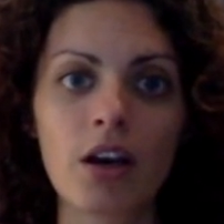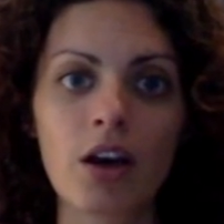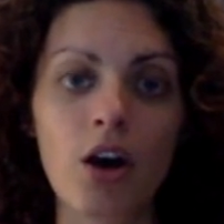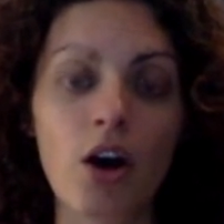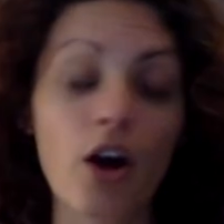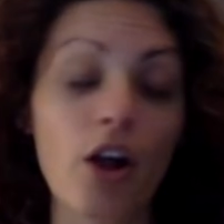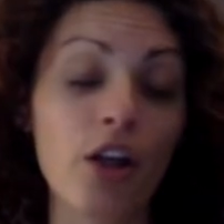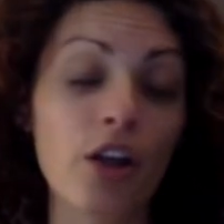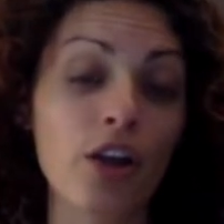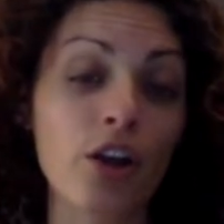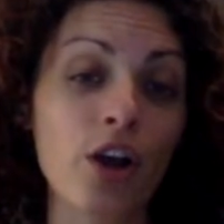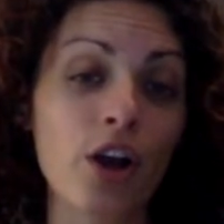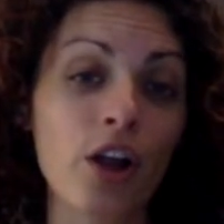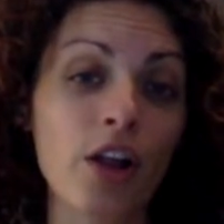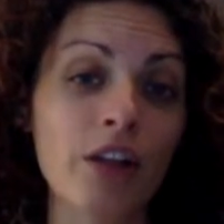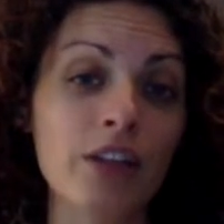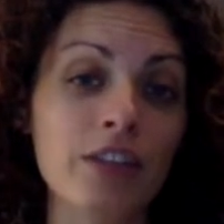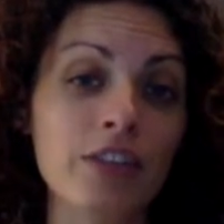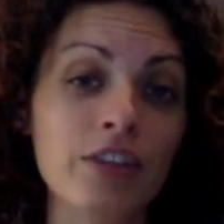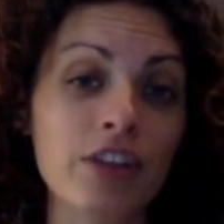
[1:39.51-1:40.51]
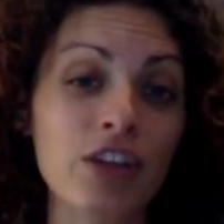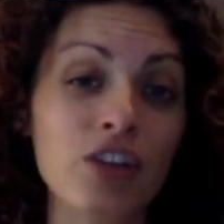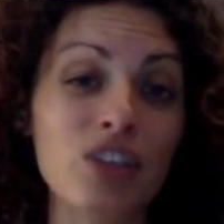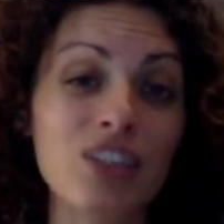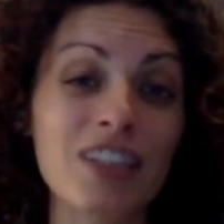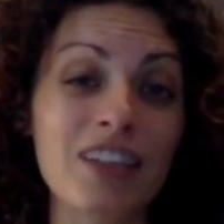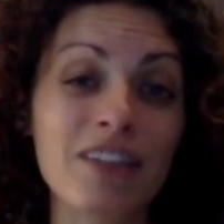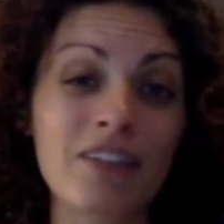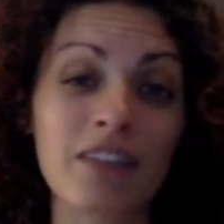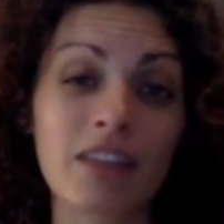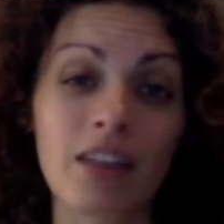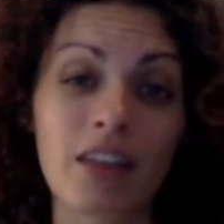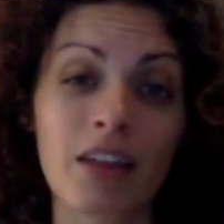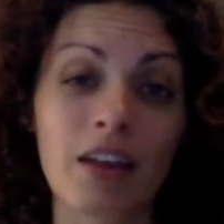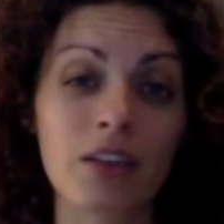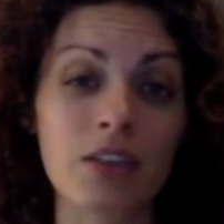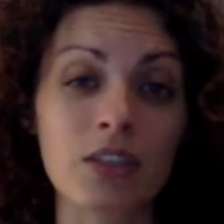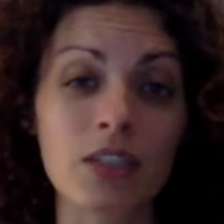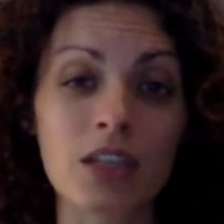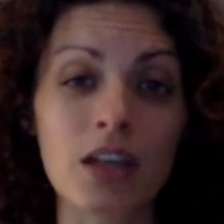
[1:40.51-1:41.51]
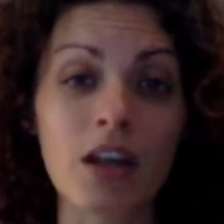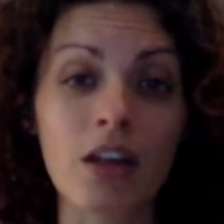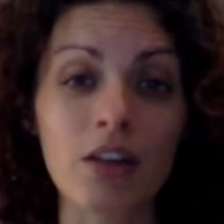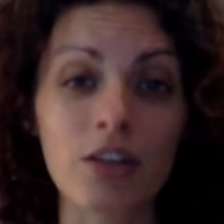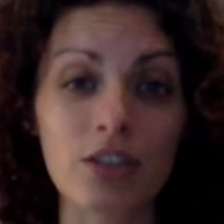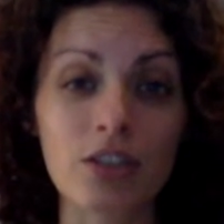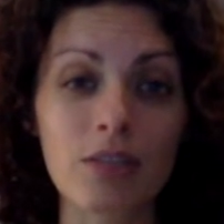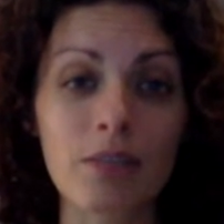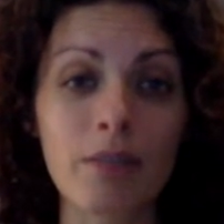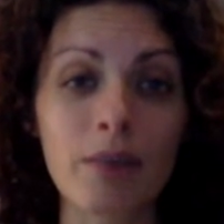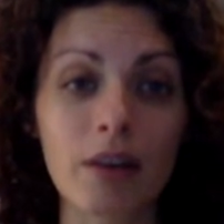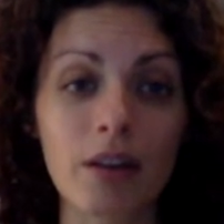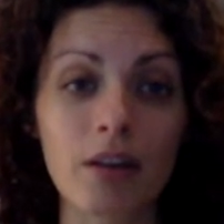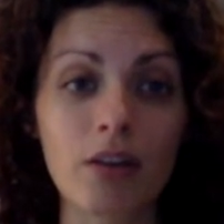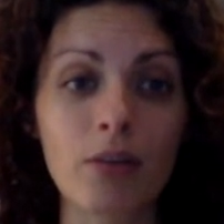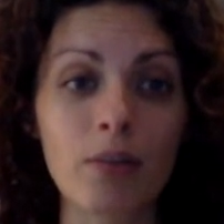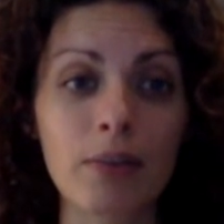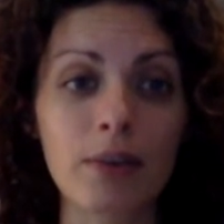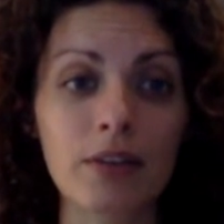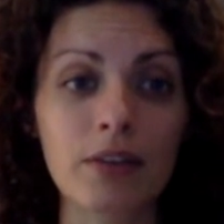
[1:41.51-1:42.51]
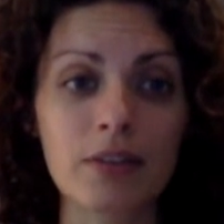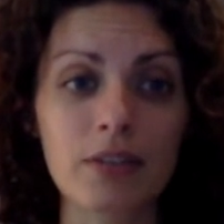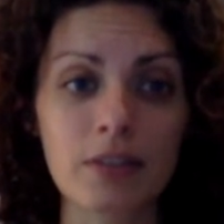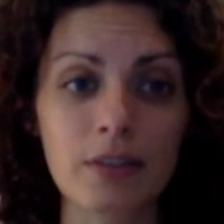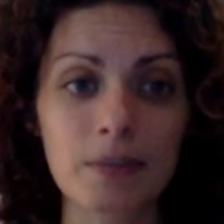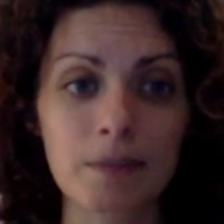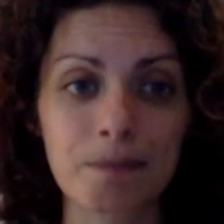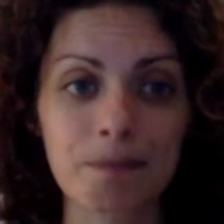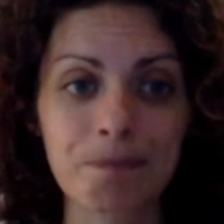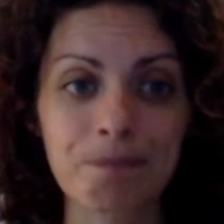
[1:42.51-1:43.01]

All in all, it's around $70,000 in medical bills.